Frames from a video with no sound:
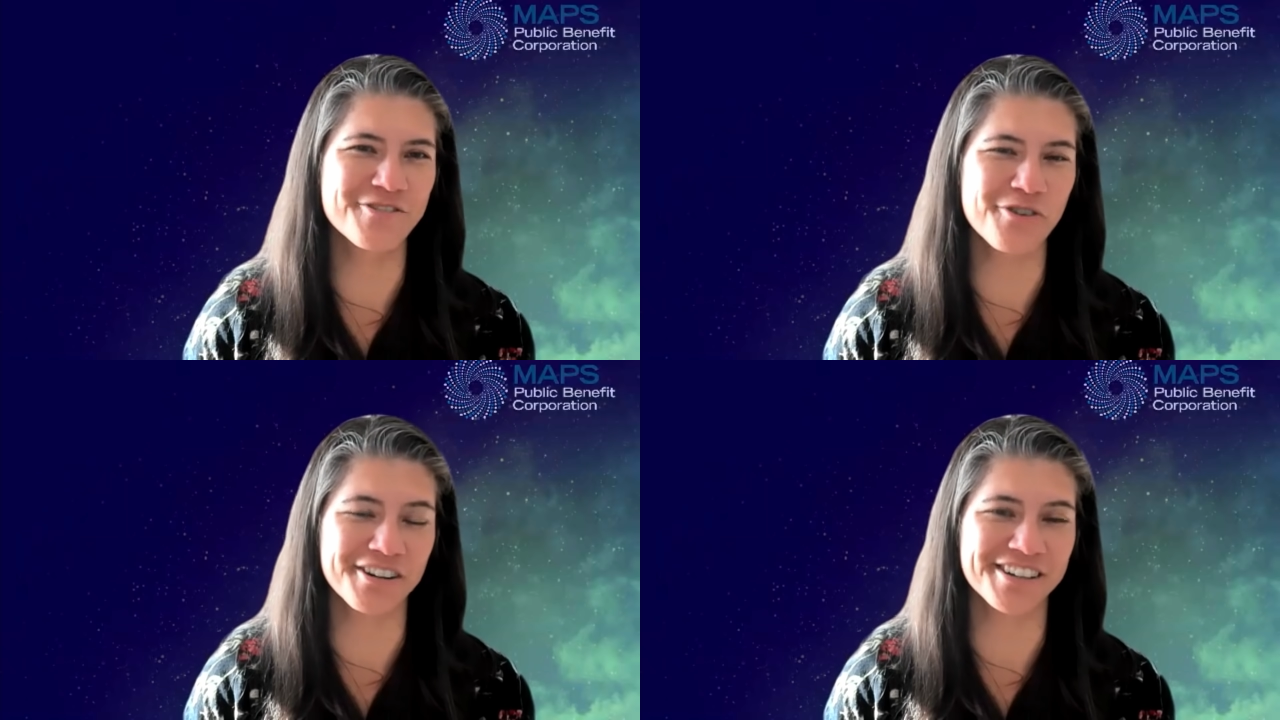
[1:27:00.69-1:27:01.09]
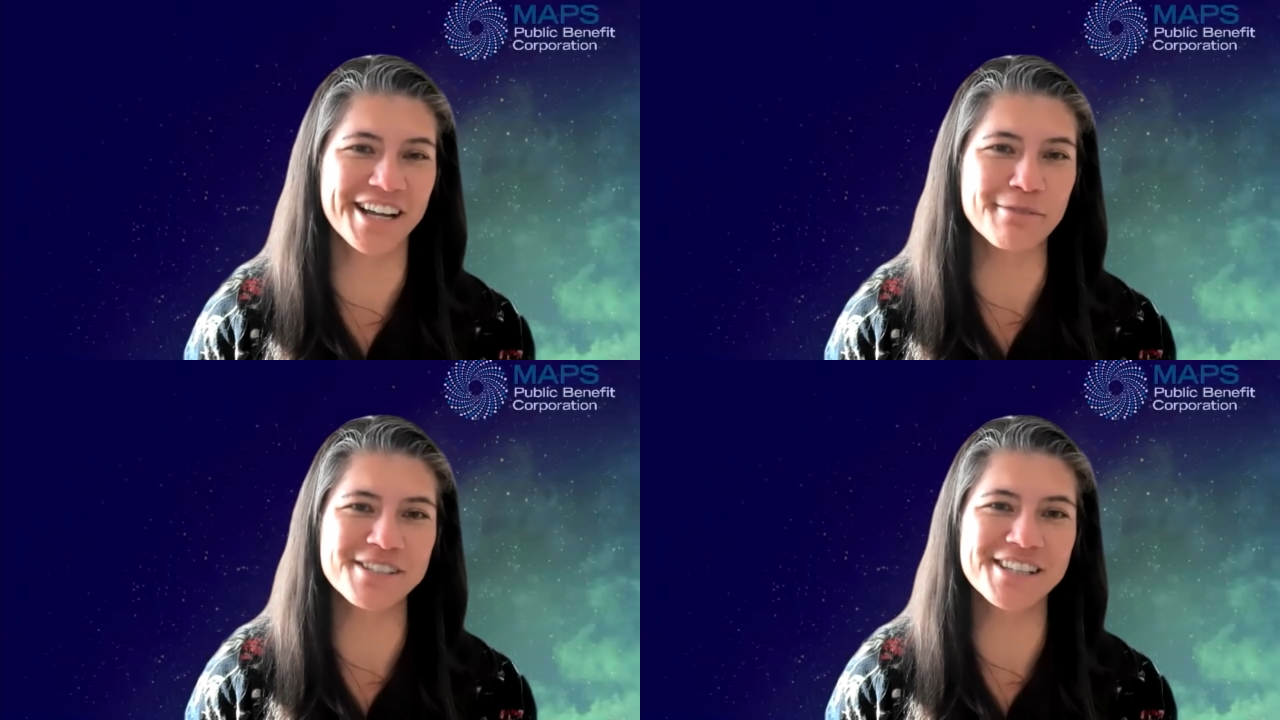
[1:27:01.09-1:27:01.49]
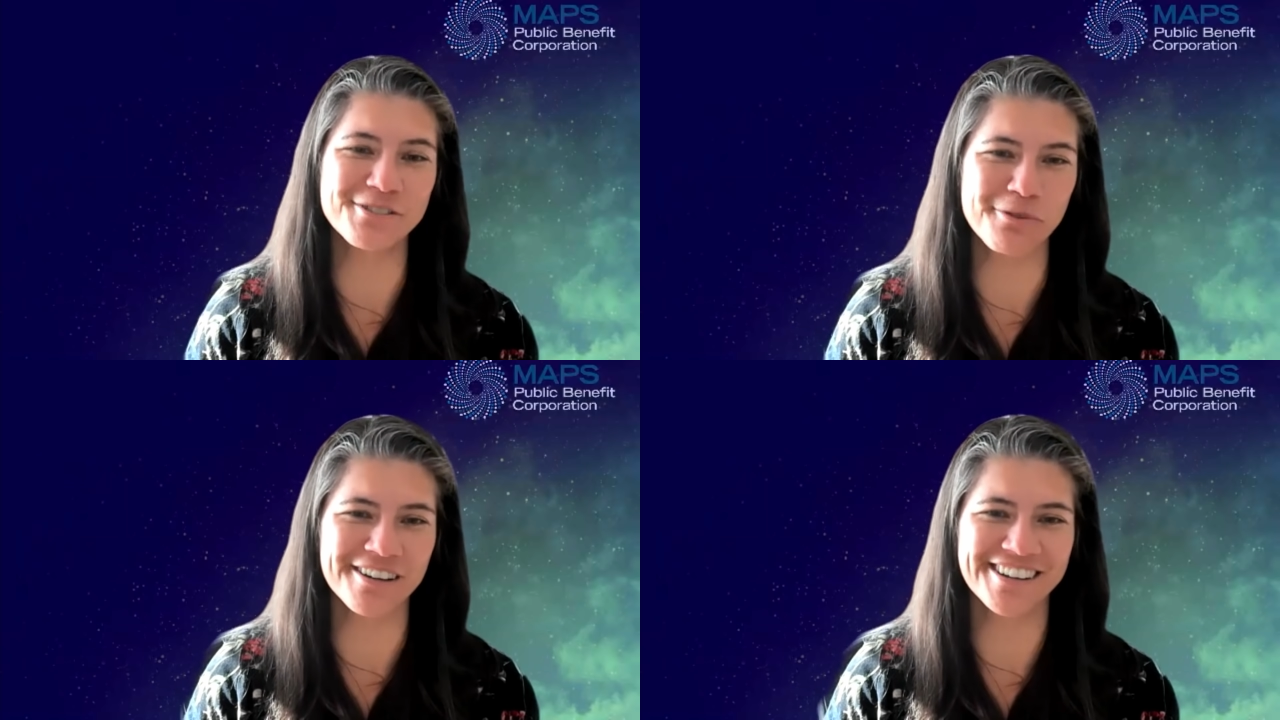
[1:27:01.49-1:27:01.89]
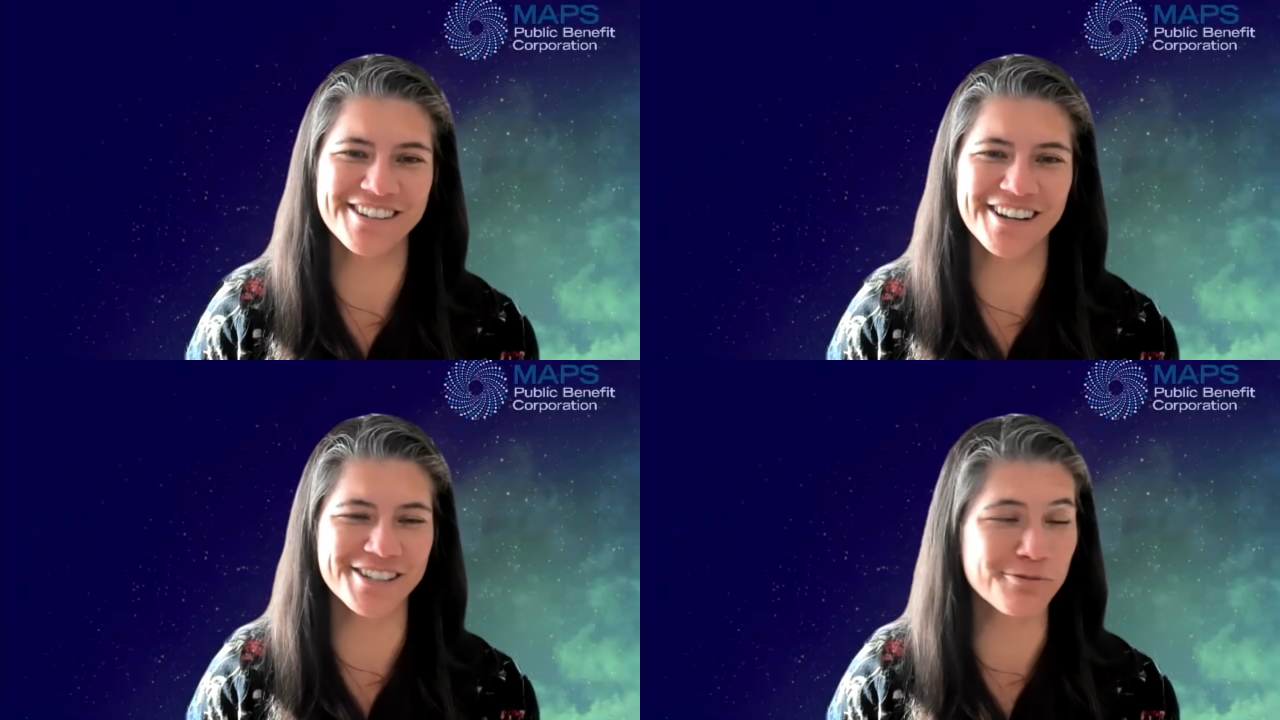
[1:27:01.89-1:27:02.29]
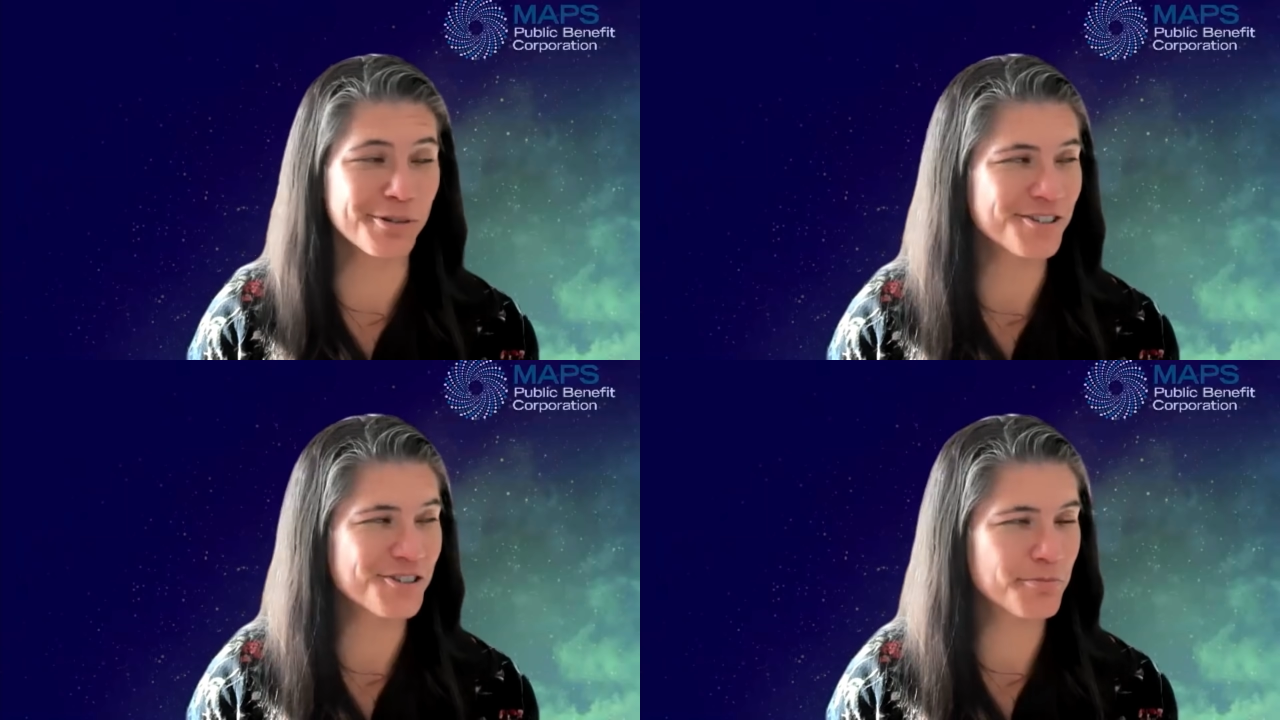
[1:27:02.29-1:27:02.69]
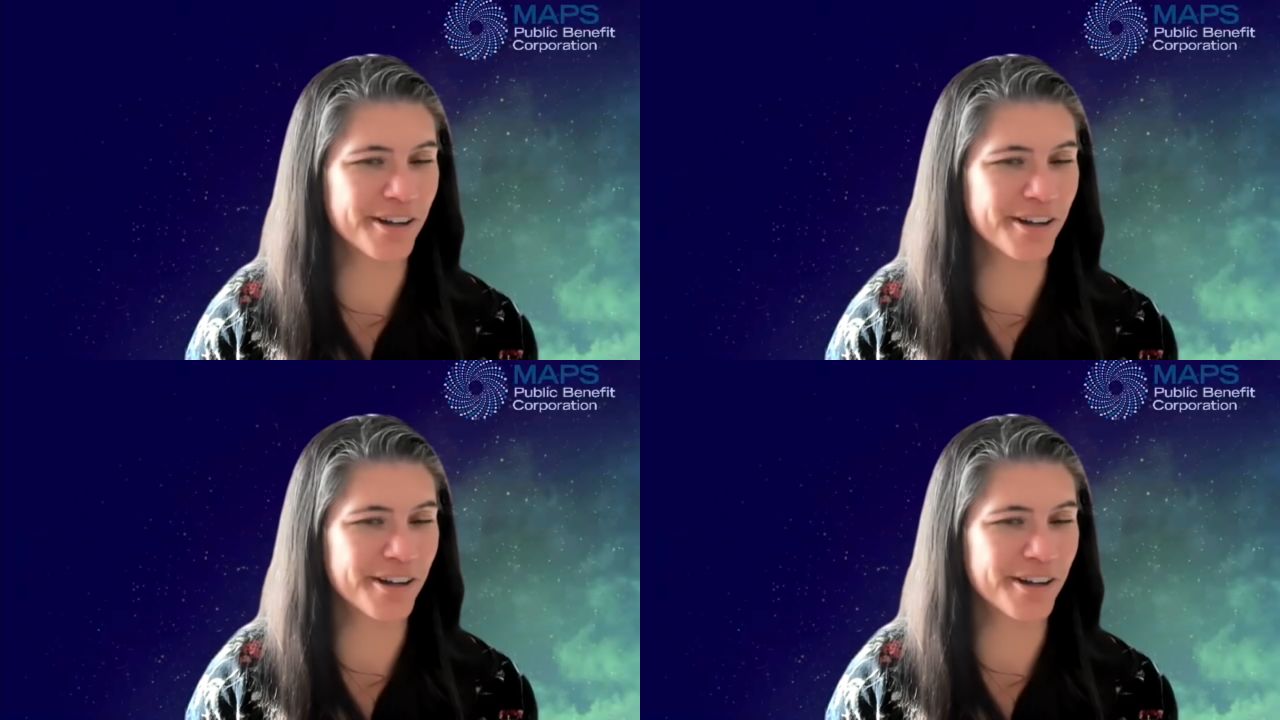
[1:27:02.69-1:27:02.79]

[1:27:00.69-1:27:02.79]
drug names. That's why I switched.